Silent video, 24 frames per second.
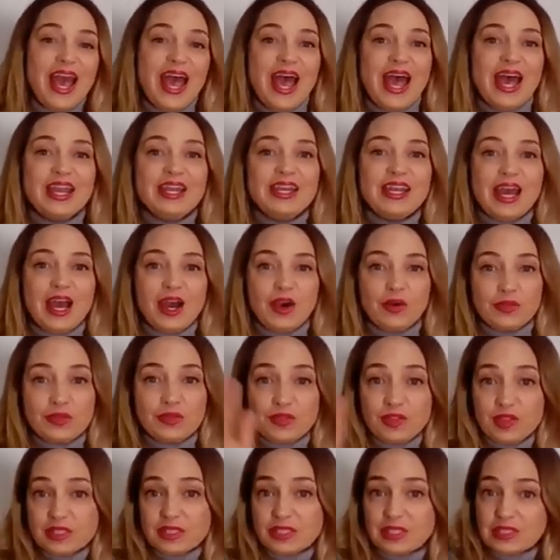And now
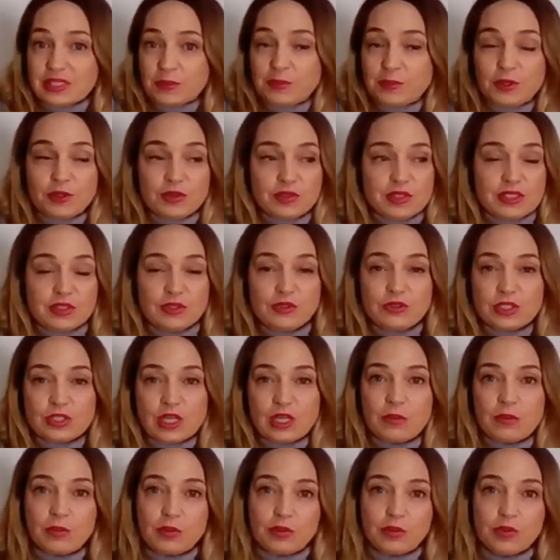this is the person who's going
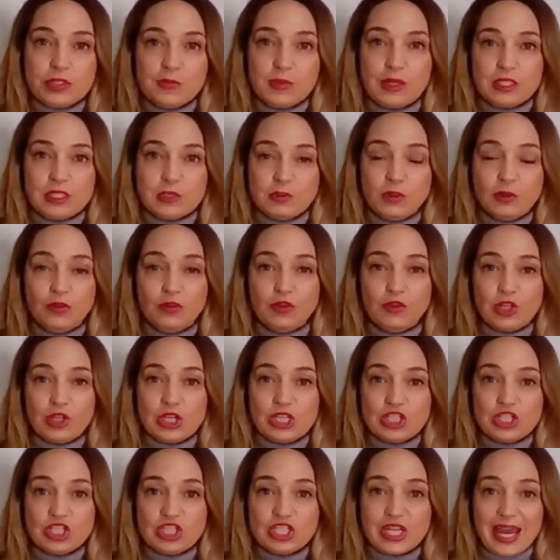to be responsible for
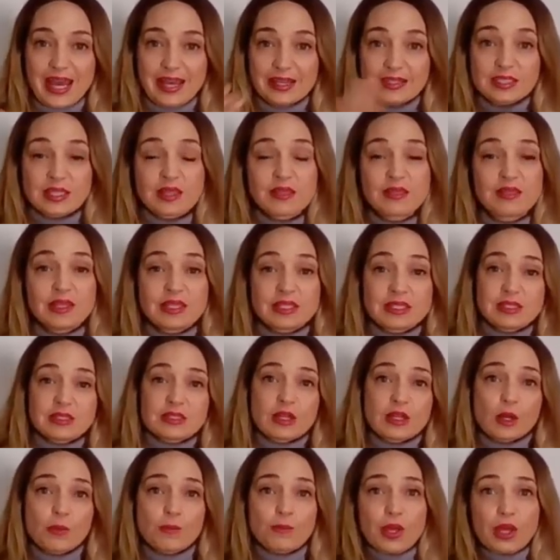each task. This is
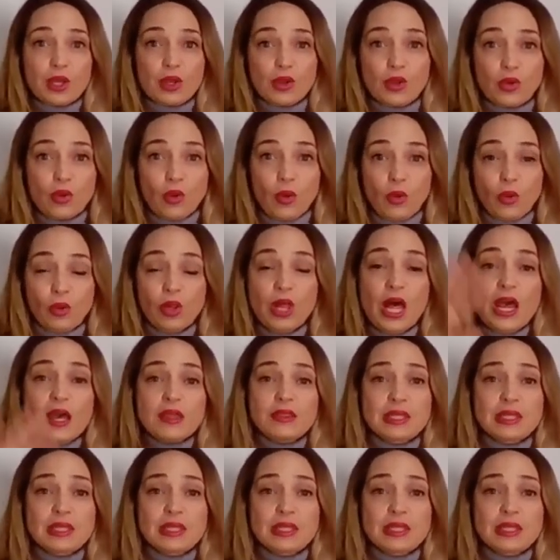our big goal.